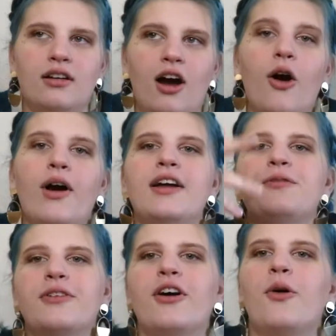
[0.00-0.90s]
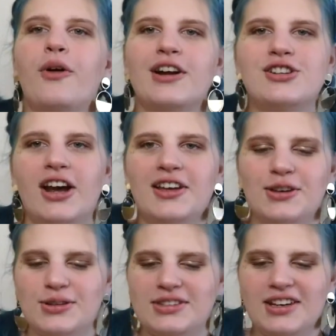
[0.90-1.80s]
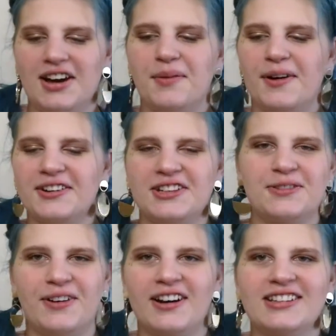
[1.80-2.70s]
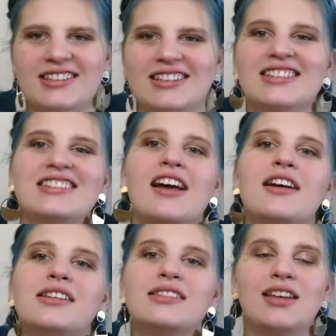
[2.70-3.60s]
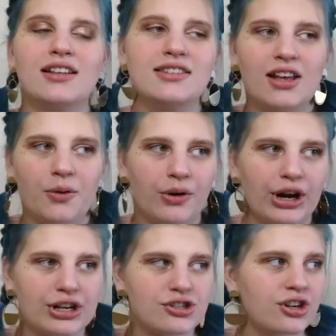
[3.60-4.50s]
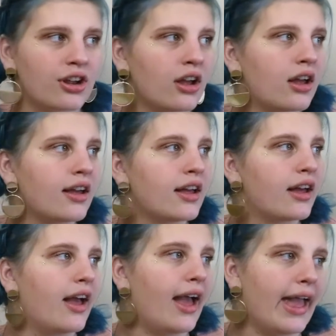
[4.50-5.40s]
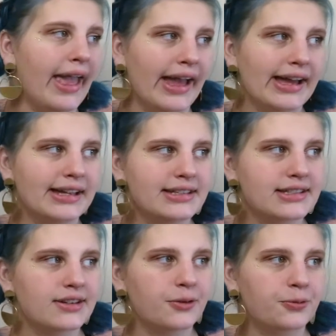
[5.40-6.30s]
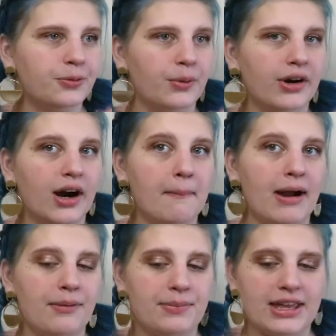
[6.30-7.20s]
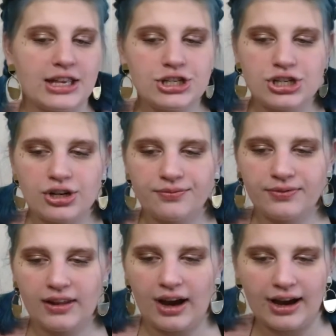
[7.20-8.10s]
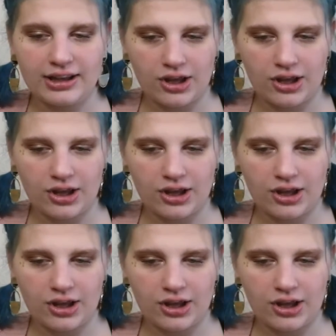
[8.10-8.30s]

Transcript: Oh, and for the orange, I used Arctic Fox's Sunset Orange, and for my peach, I